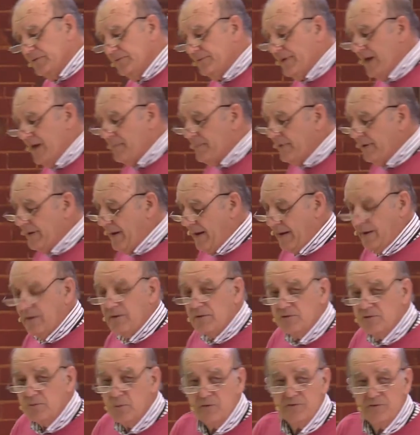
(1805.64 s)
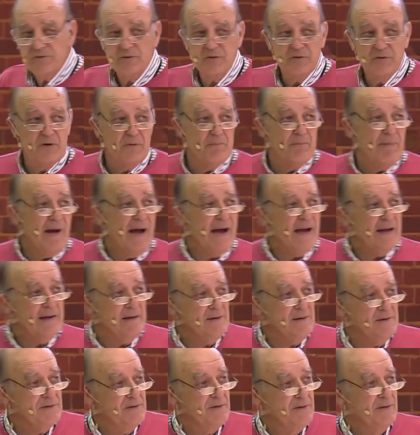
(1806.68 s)
of Tabernacles was to
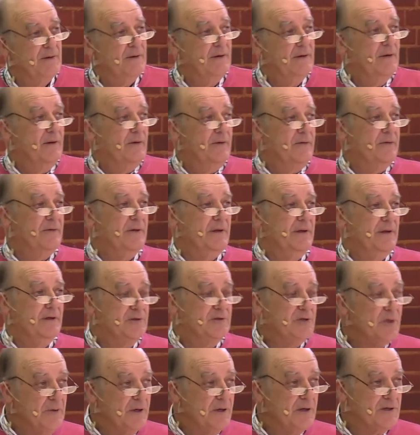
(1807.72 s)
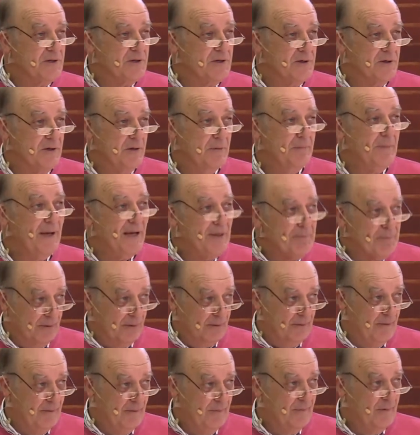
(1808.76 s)
remind the Jewish
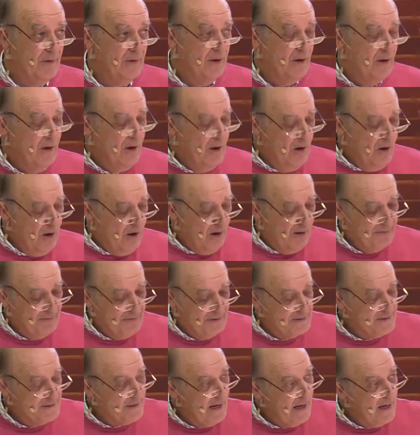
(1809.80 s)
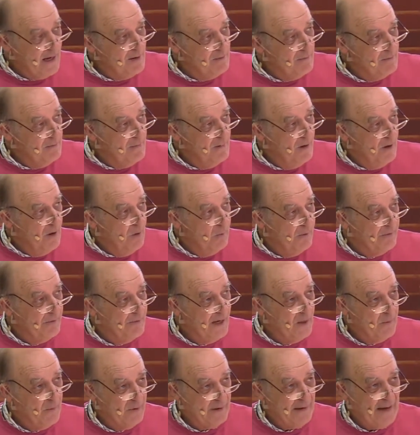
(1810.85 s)
people of the time when
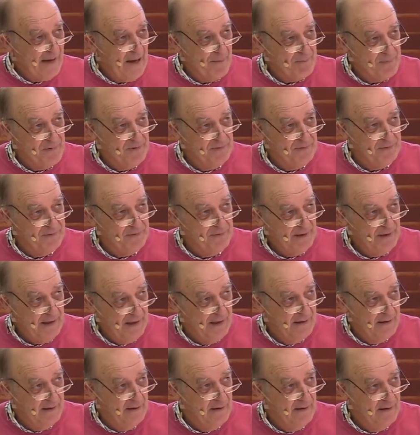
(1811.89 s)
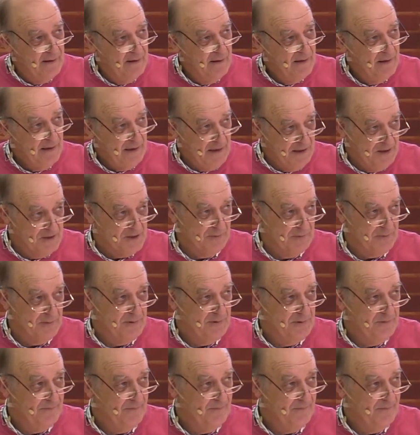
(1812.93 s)
they were captive in Egypt